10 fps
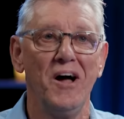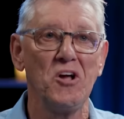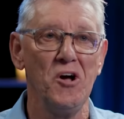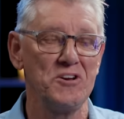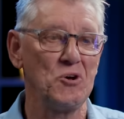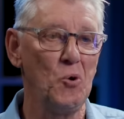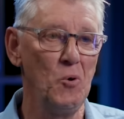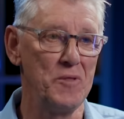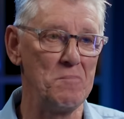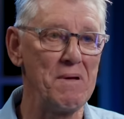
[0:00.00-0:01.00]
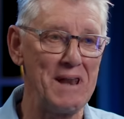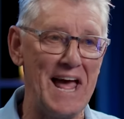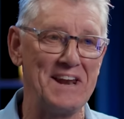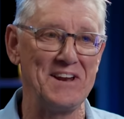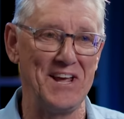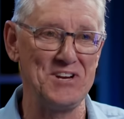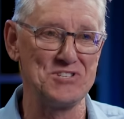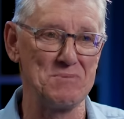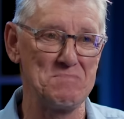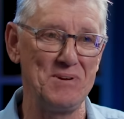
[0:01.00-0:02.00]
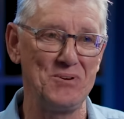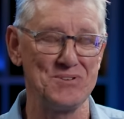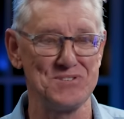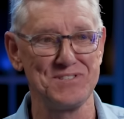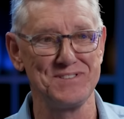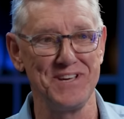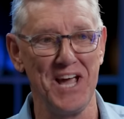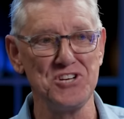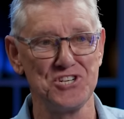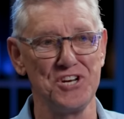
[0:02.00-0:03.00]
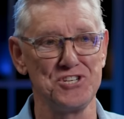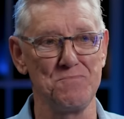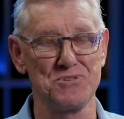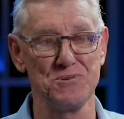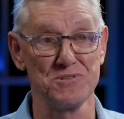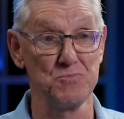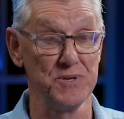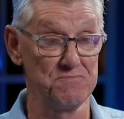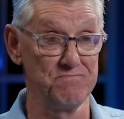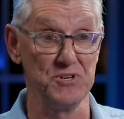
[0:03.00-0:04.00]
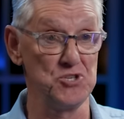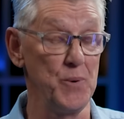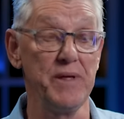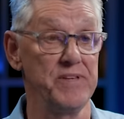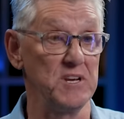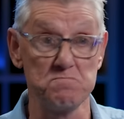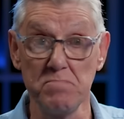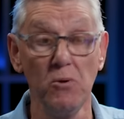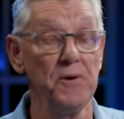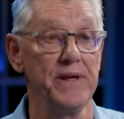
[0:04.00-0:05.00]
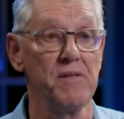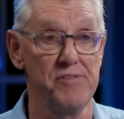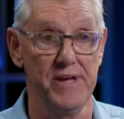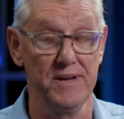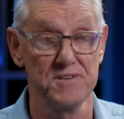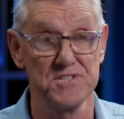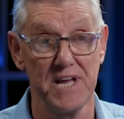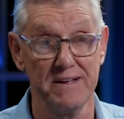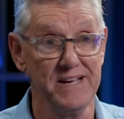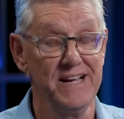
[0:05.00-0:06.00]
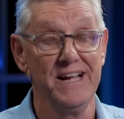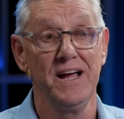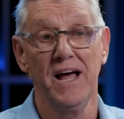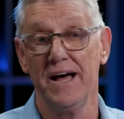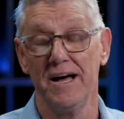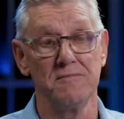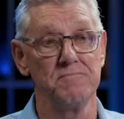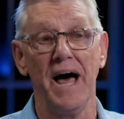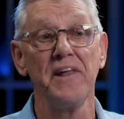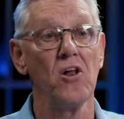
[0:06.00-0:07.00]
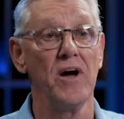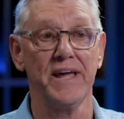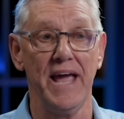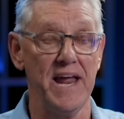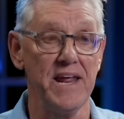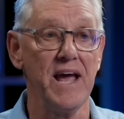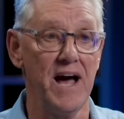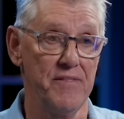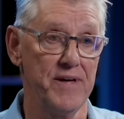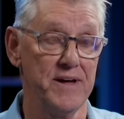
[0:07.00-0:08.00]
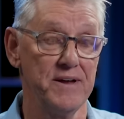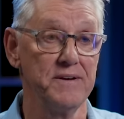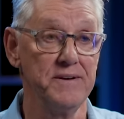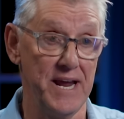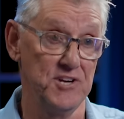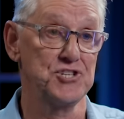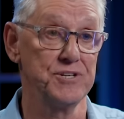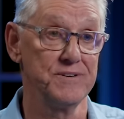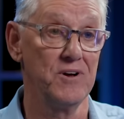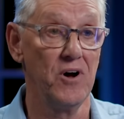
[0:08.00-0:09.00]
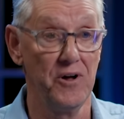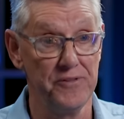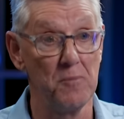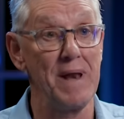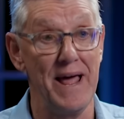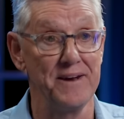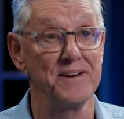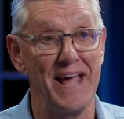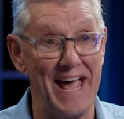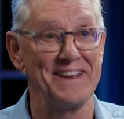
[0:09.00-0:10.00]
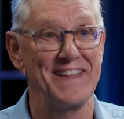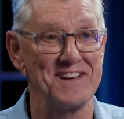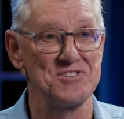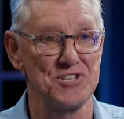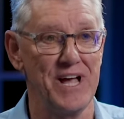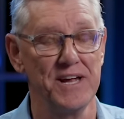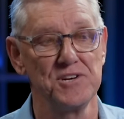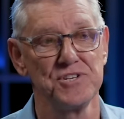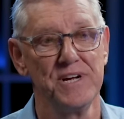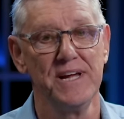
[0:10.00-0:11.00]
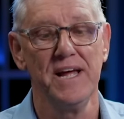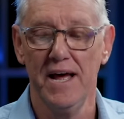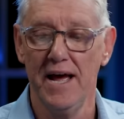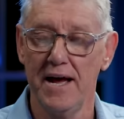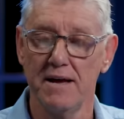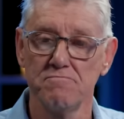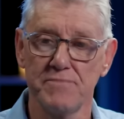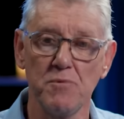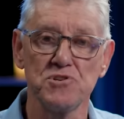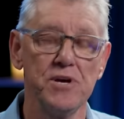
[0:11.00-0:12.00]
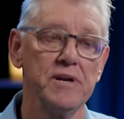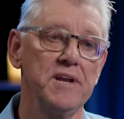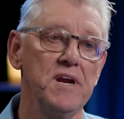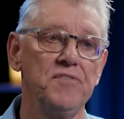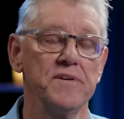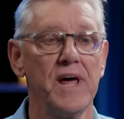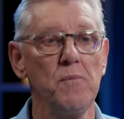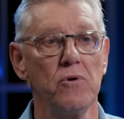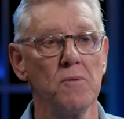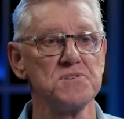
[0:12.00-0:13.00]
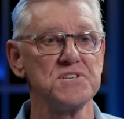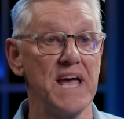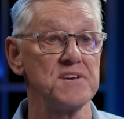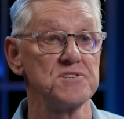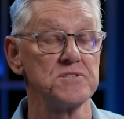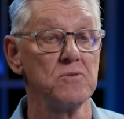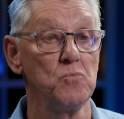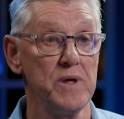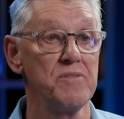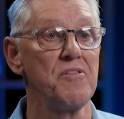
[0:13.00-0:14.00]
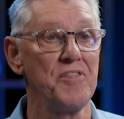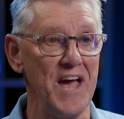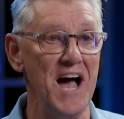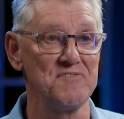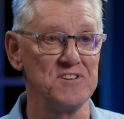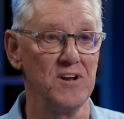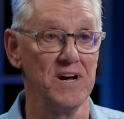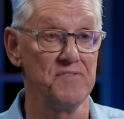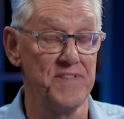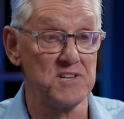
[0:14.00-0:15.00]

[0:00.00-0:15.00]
I kind of called them Planet Egypt because the ancient Egyptians were, were doing things, building things, uh, unlike any other nation on the planet at that stage. Uh, they were certainly different. They were obsessed with the afterlife.